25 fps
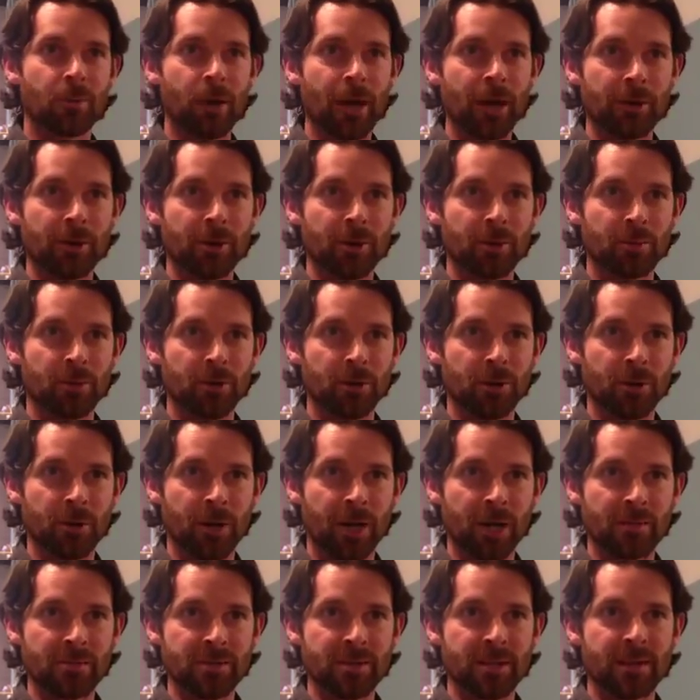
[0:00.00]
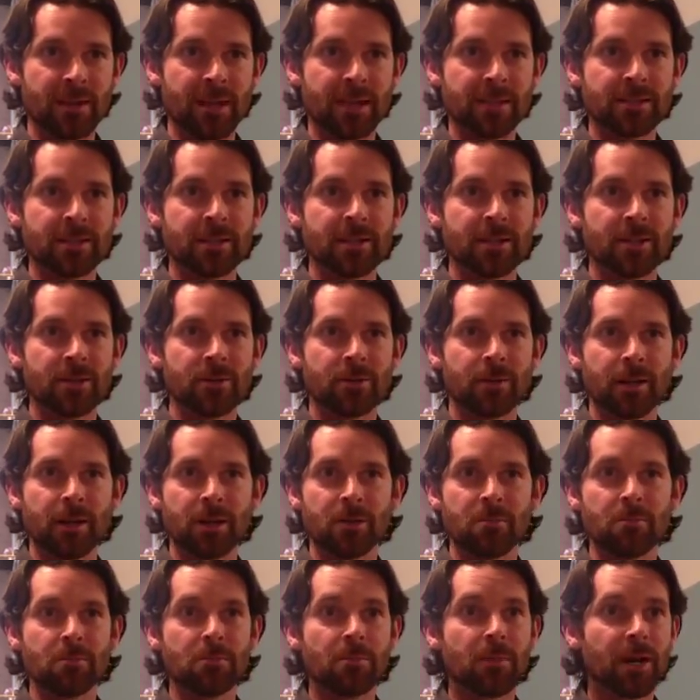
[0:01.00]
around our programs, and that's going to
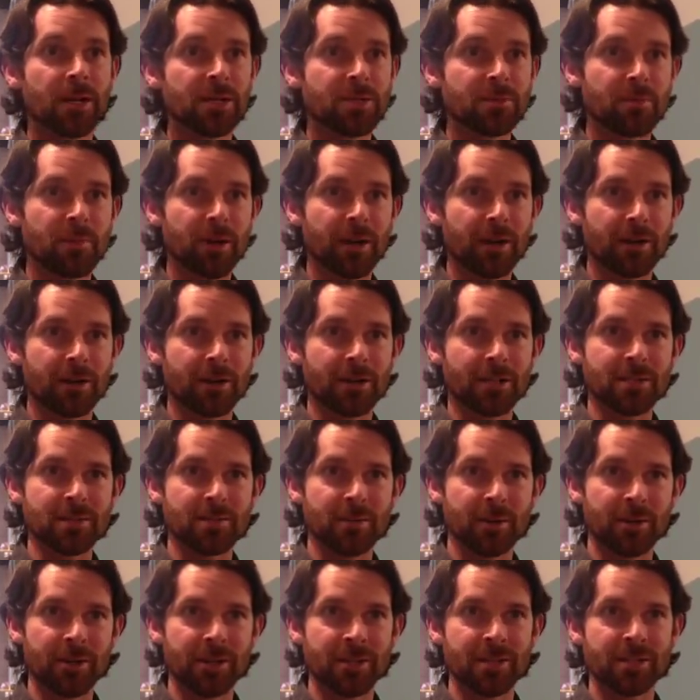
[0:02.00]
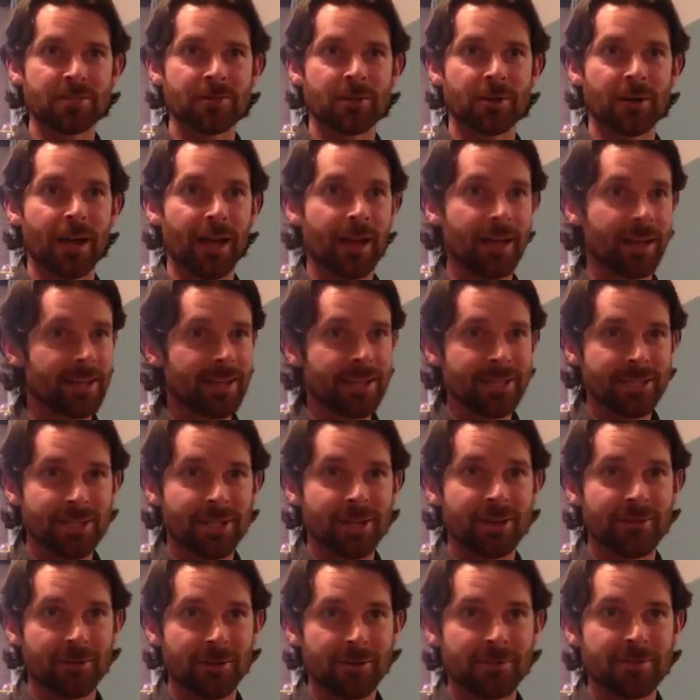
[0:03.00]
create a much better experience for each
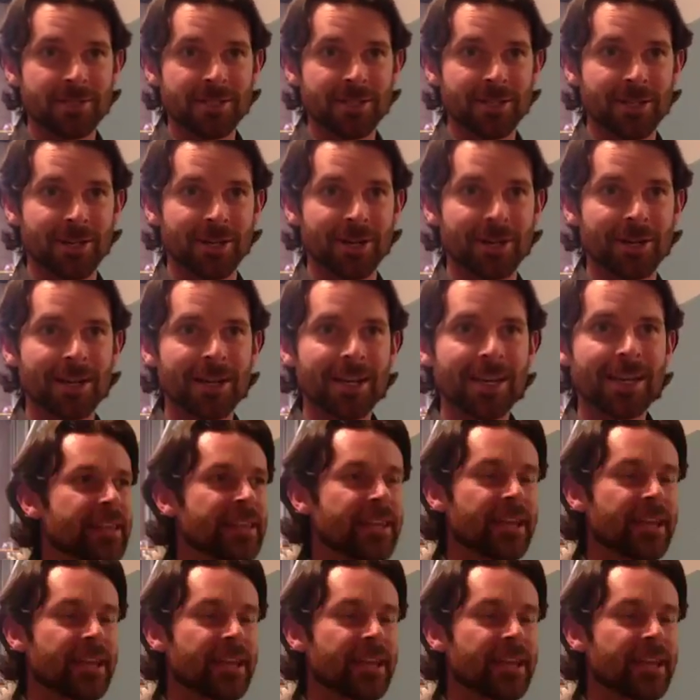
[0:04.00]
and every visitor.